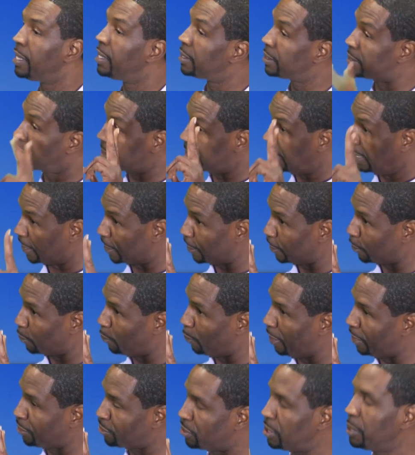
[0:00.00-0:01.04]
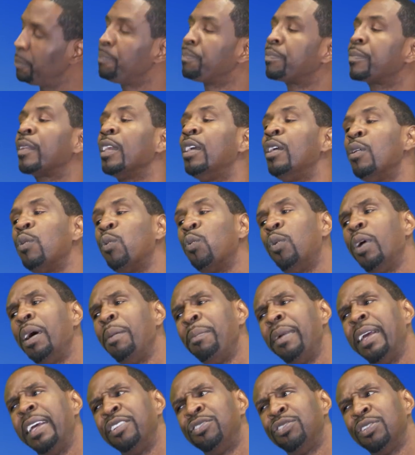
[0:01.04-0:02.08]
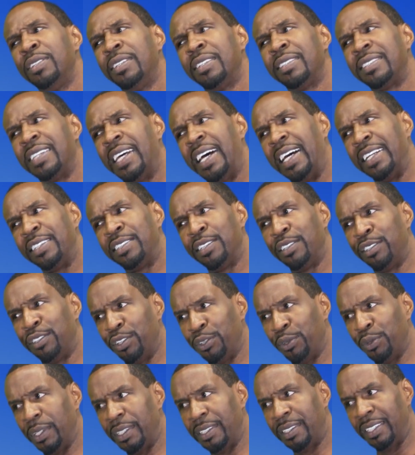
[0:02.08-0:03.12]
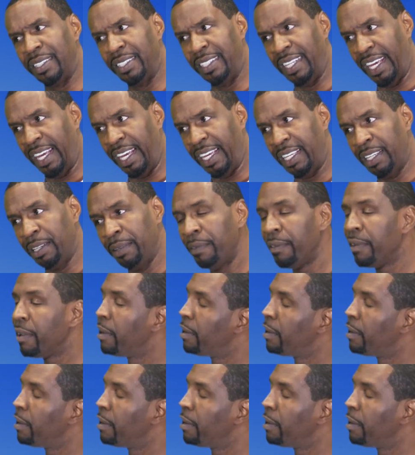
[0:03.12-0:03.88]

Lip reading: Second question, what made you decide to do it today?